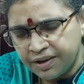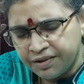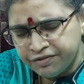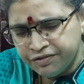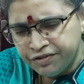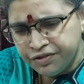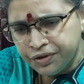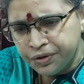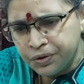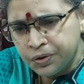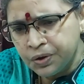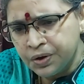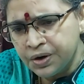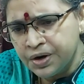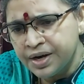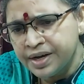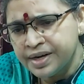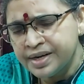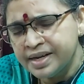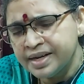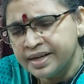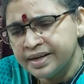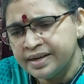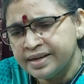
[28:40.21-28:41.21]
If you go on
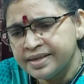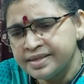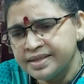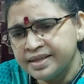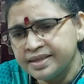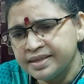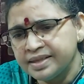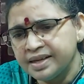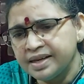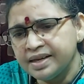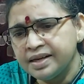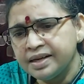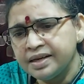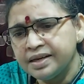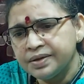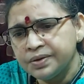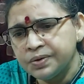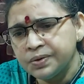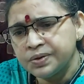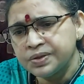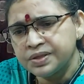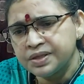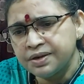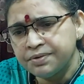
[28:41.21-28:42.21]
increasing the
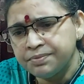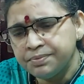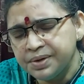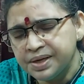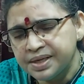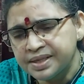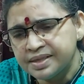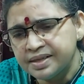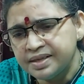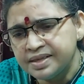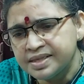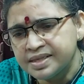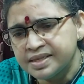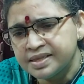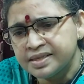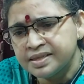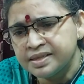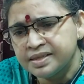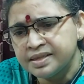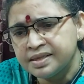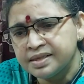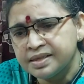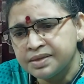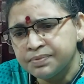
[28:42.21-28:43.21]
dose of basal
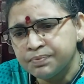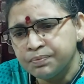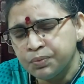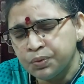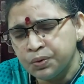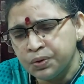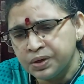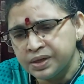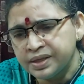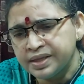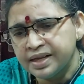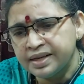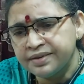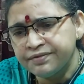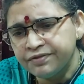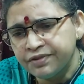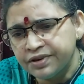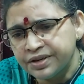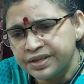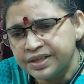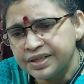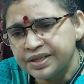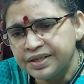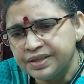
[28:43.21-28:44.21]
insulin more than
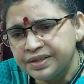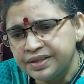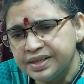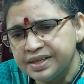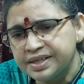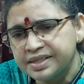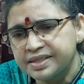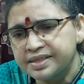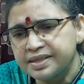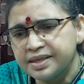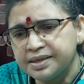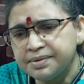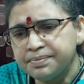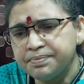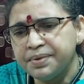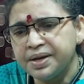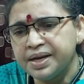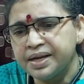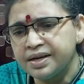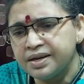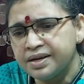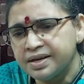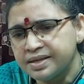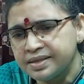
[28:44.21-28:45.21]
40 units, it
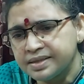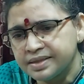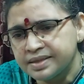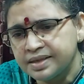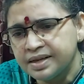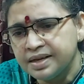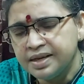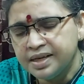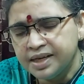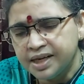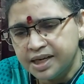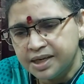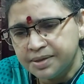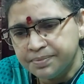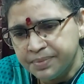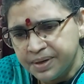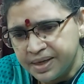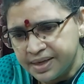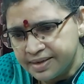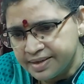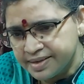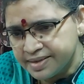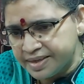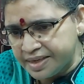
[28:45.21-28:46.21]
may
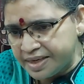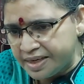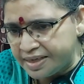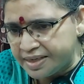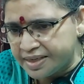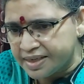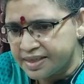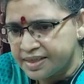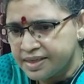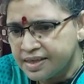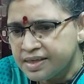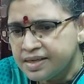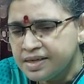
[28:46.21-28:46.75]
result in